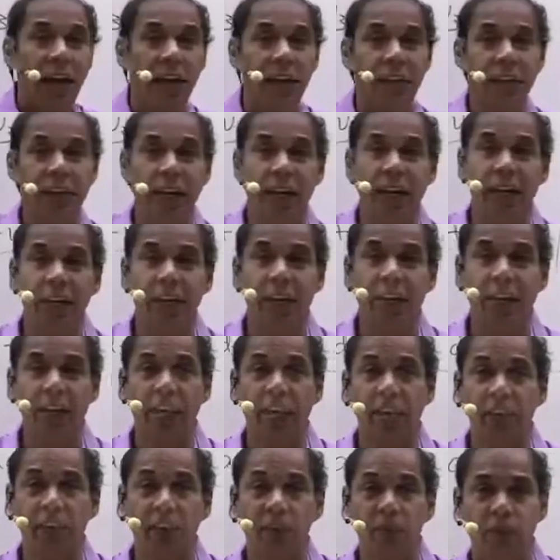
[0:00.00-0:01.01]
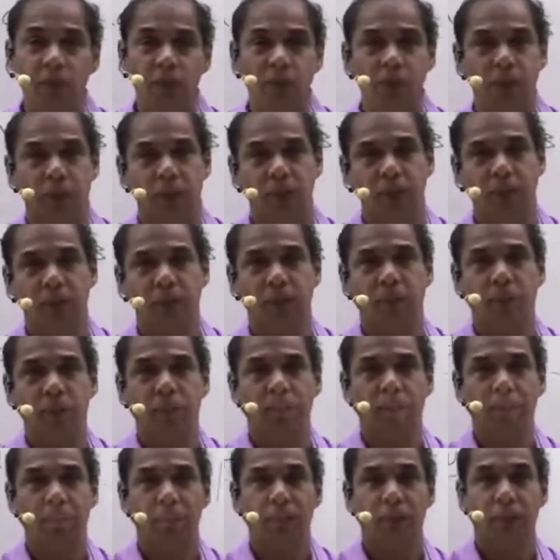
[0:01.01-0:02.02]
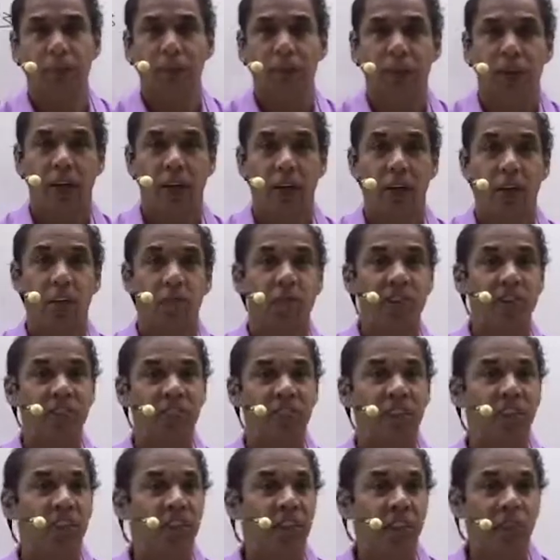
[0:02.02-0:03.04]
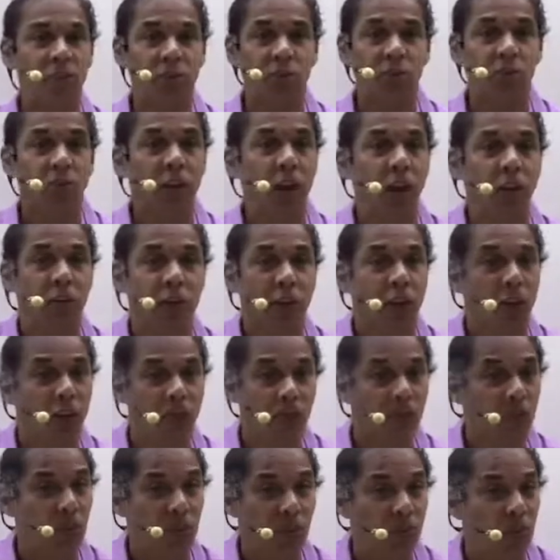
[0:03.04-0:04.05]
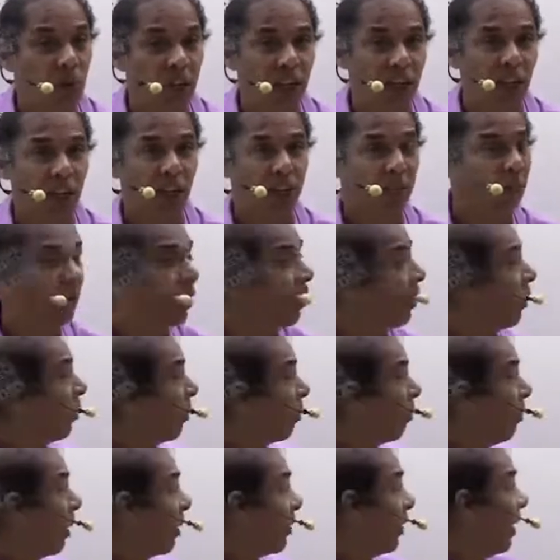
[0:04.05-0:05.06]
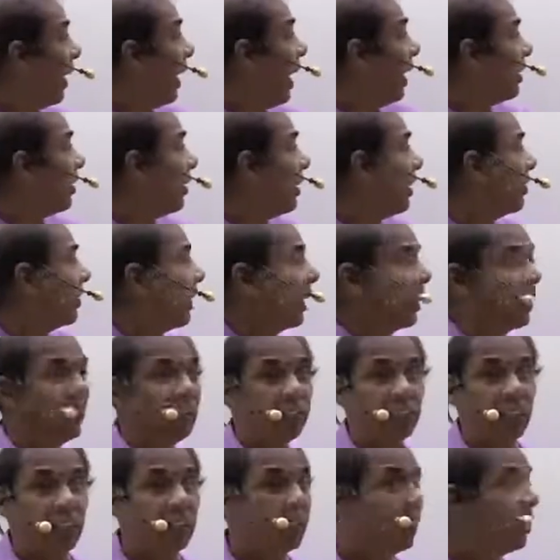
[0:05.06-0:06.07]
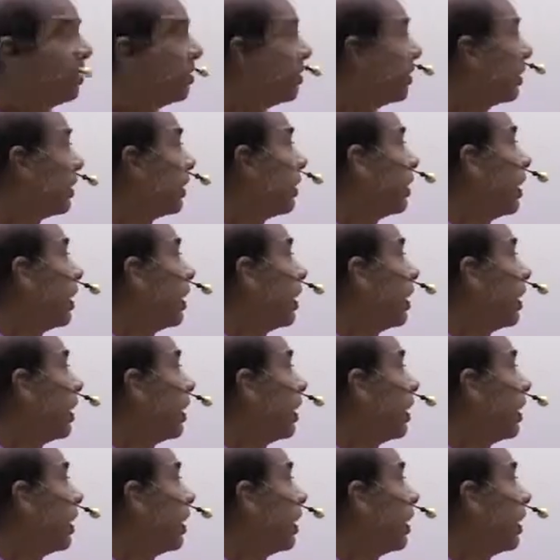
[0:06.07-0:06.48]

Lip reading: at 8 a.m. today. In the first sentence, we have not specified time. But whereas in the second sentence,